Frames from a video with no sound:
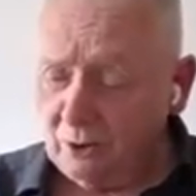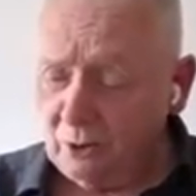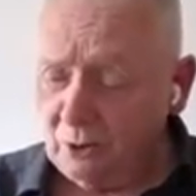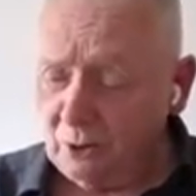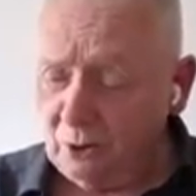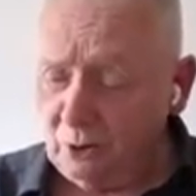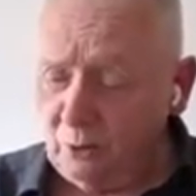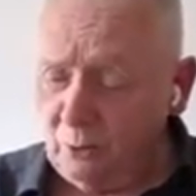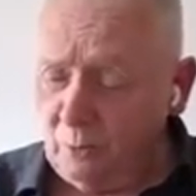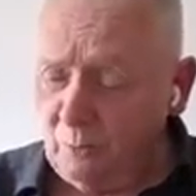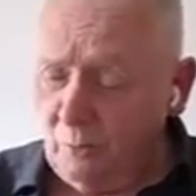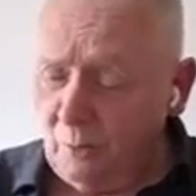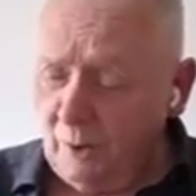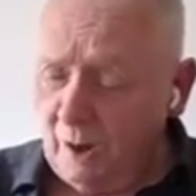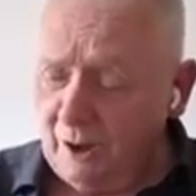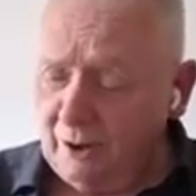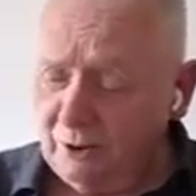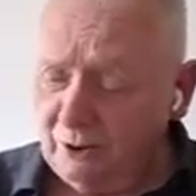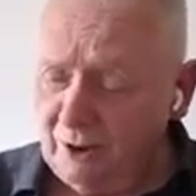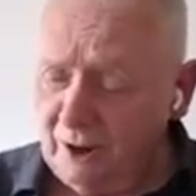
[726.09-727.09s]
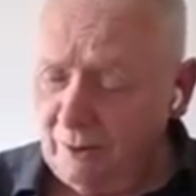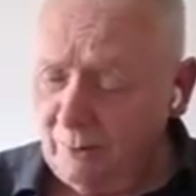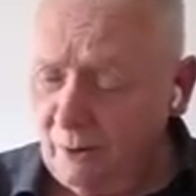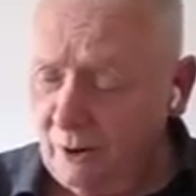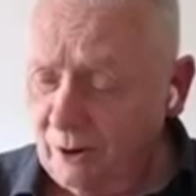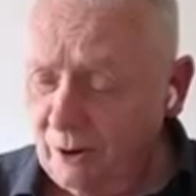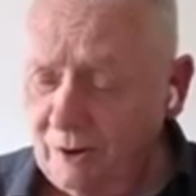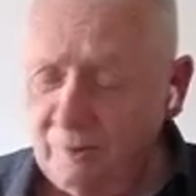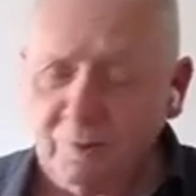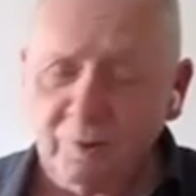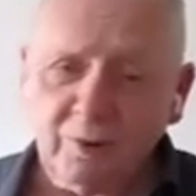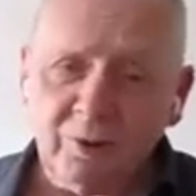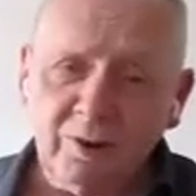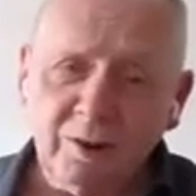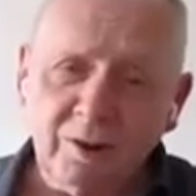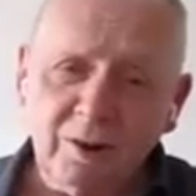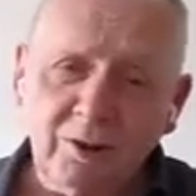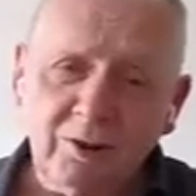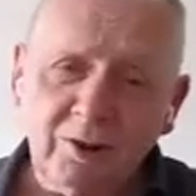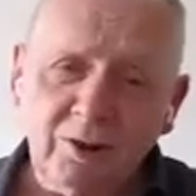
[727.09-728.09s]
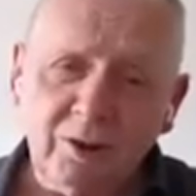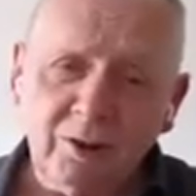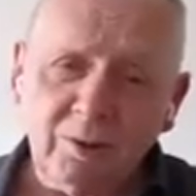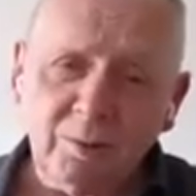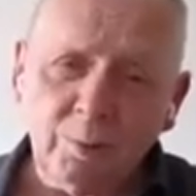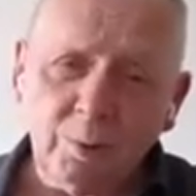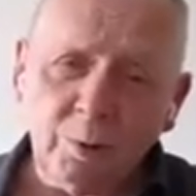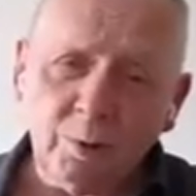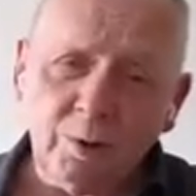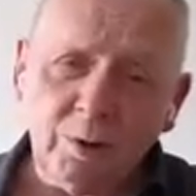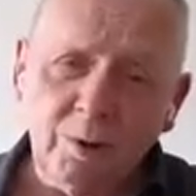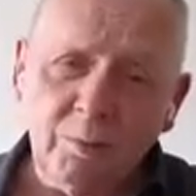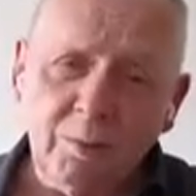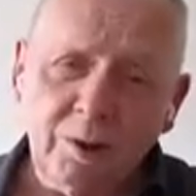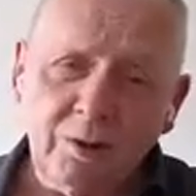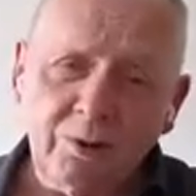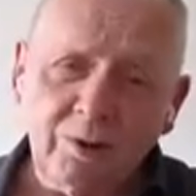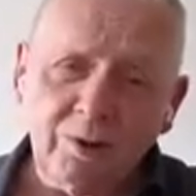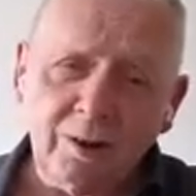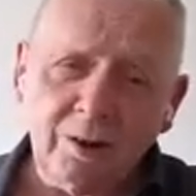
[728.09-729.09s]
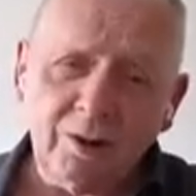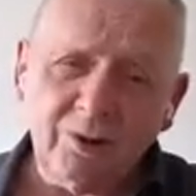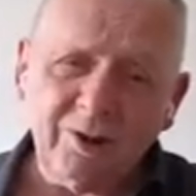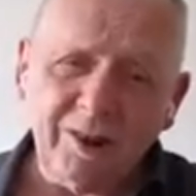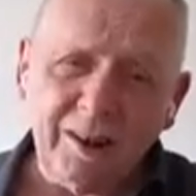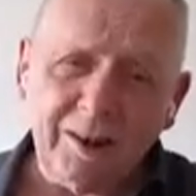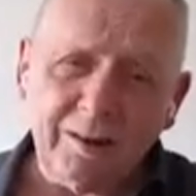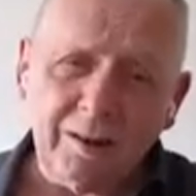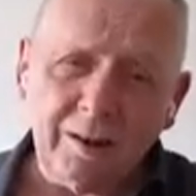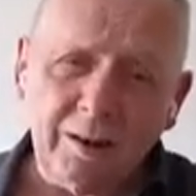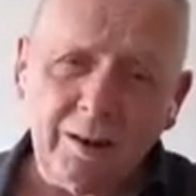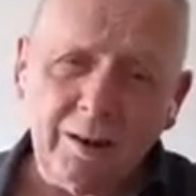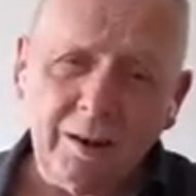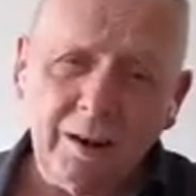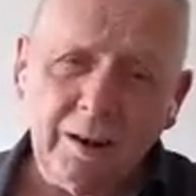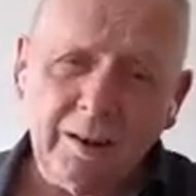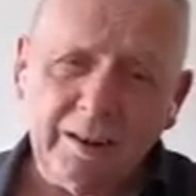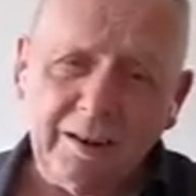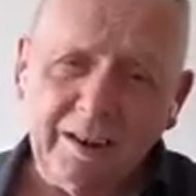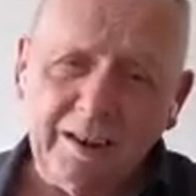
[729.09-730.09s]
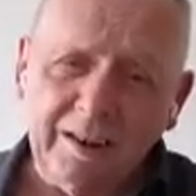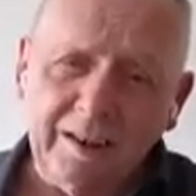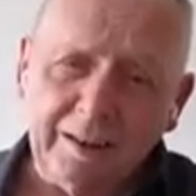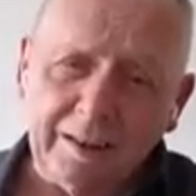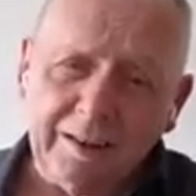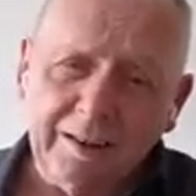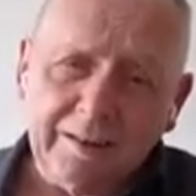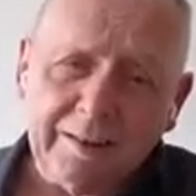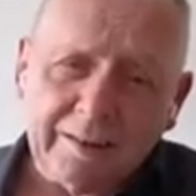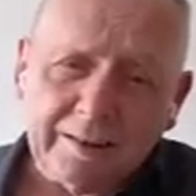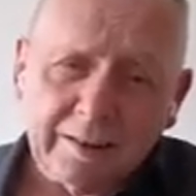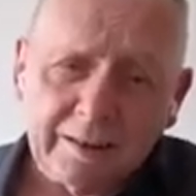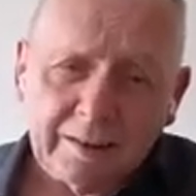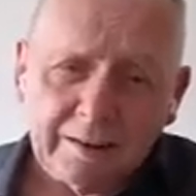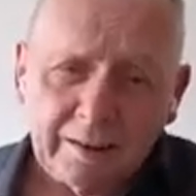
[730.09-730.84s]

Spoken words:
Zoom has now got a facility to put a meeting agenda in it.